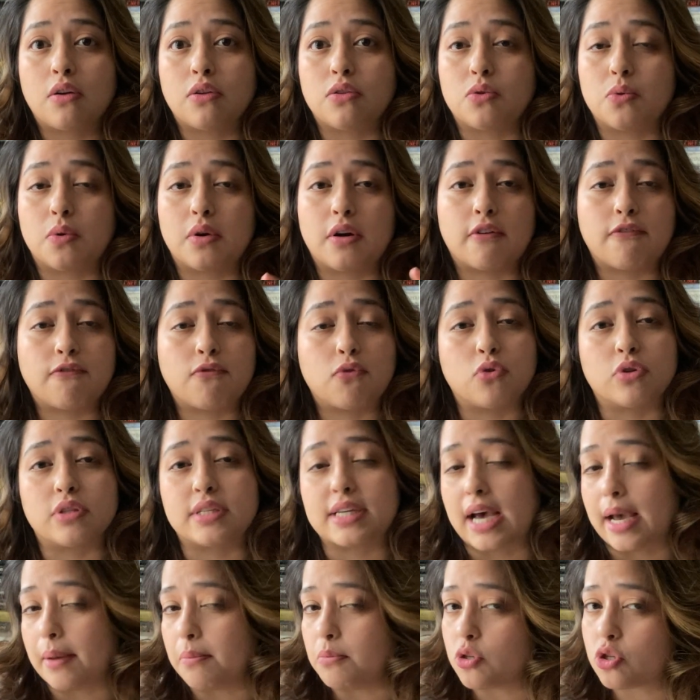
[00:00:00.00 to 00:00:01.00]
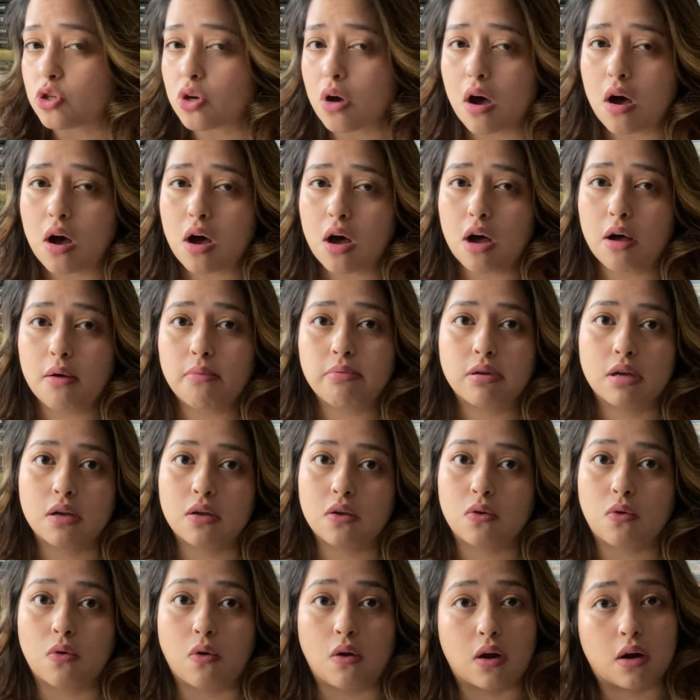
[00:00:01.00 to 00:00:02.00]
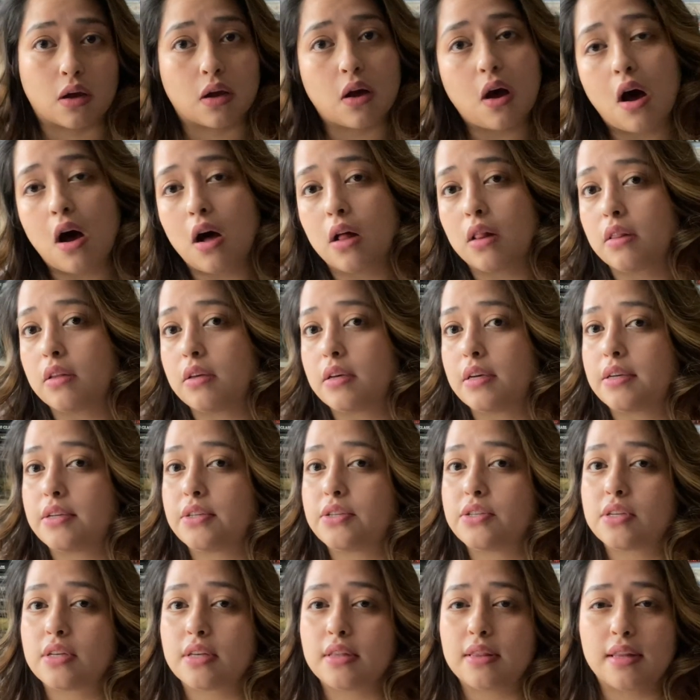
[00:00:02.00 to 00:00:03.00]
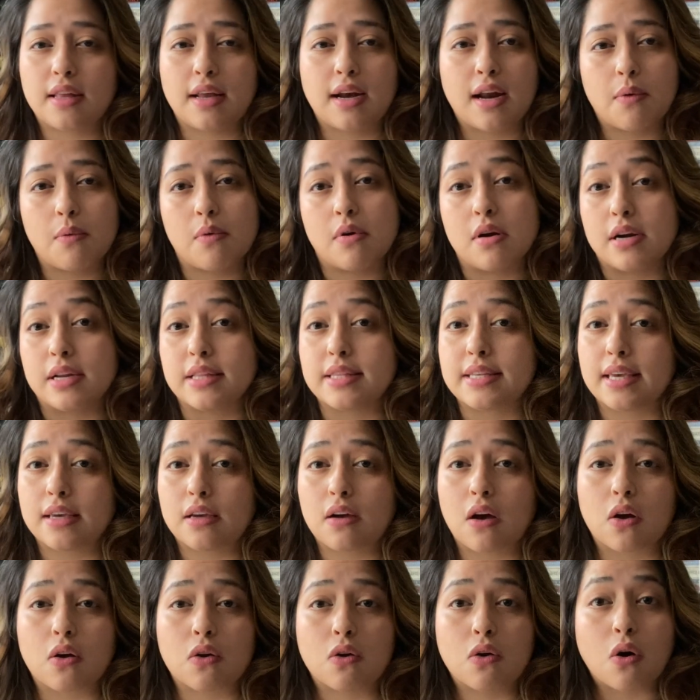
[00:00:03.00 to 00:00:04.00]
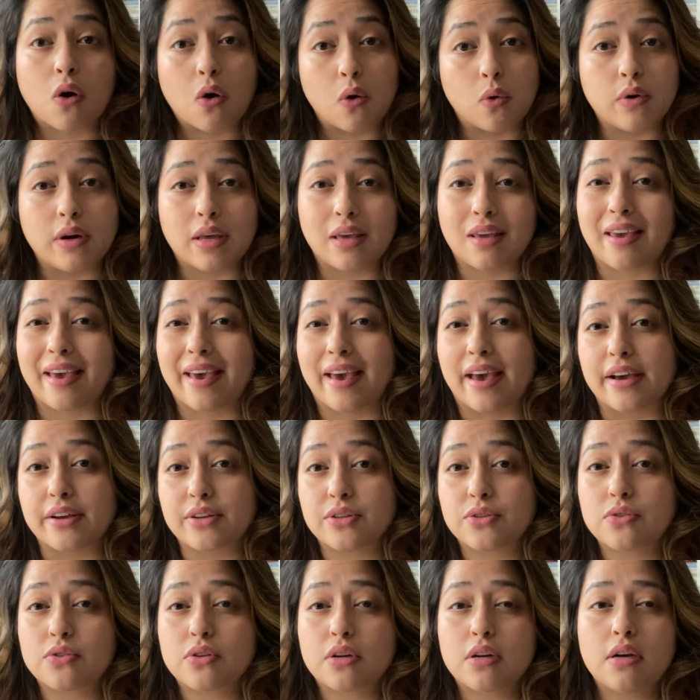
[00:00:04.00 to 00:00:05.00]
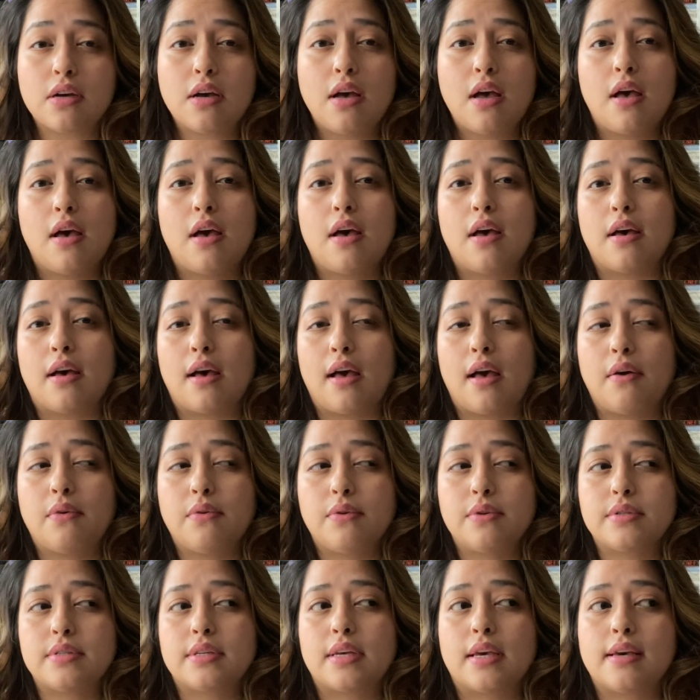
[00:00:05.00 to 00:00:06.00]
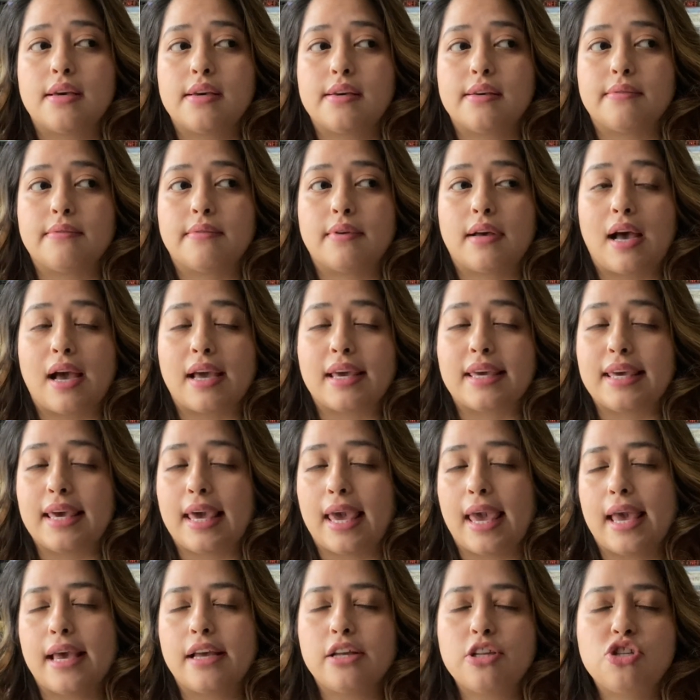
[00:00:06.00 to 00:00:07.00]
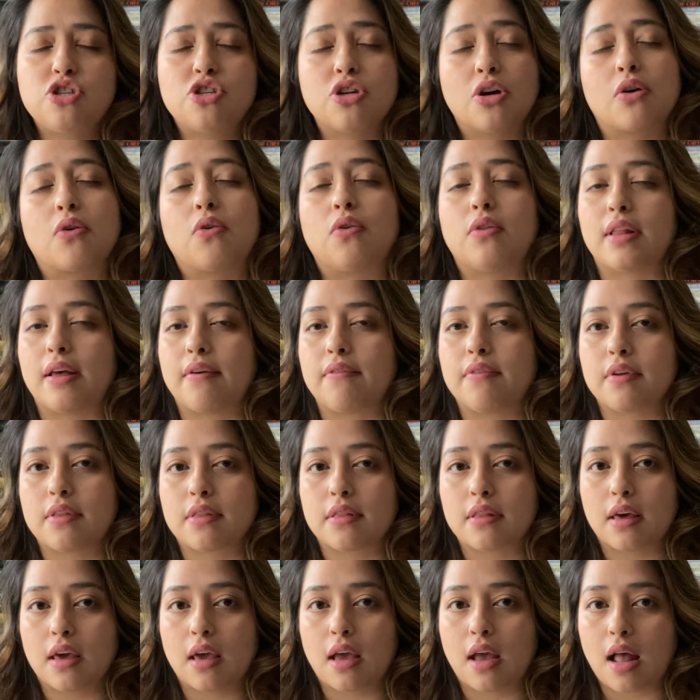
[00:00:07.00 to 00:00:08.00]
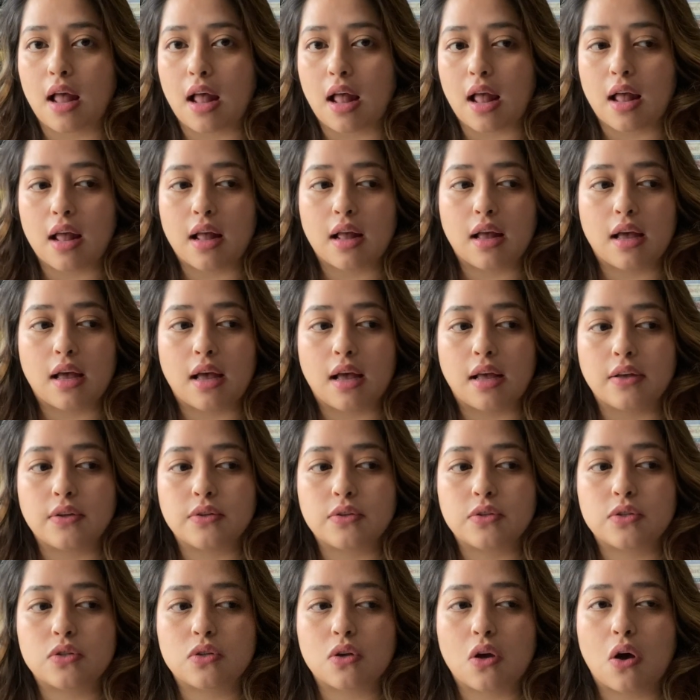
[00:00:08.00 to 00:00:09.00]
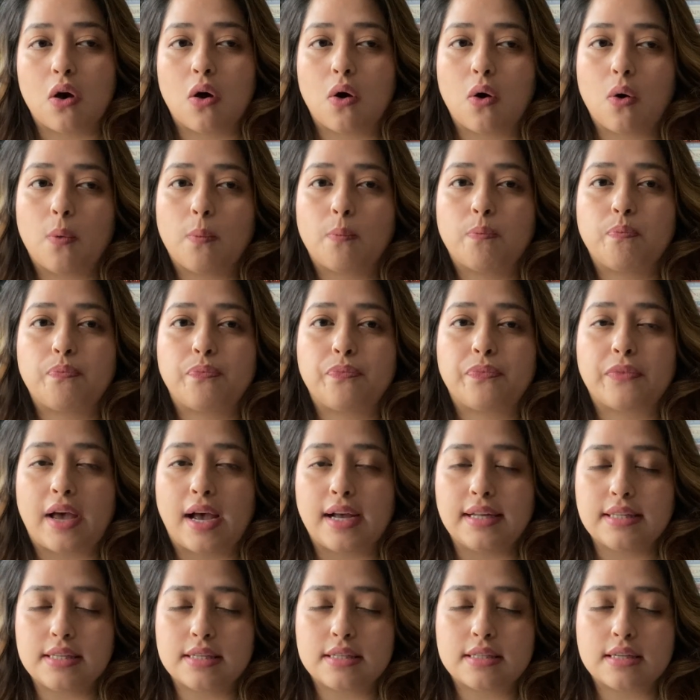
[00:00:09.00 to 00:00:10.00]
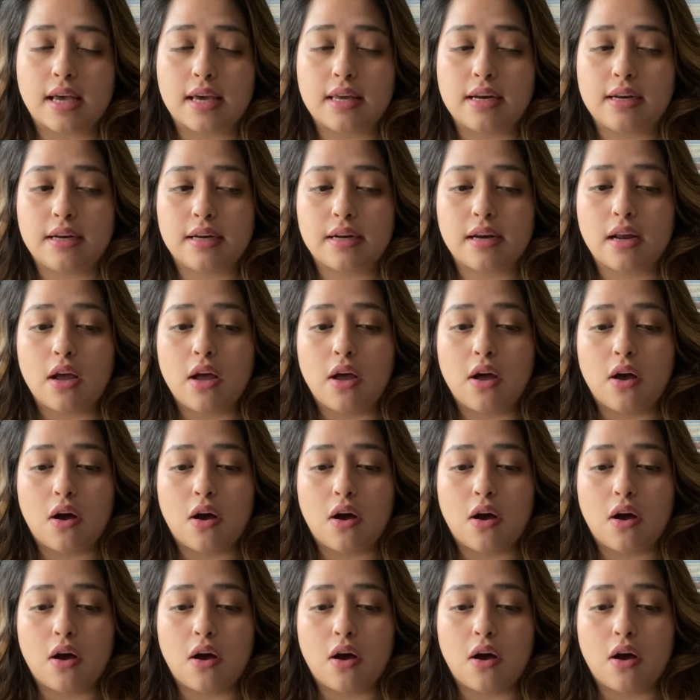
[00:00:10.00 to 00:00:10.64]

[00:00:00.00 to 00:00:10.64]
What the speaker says: doing a full-time job, going to college, and then I wanted to take on coding extra. I was like, I can't juggle everything. So I decided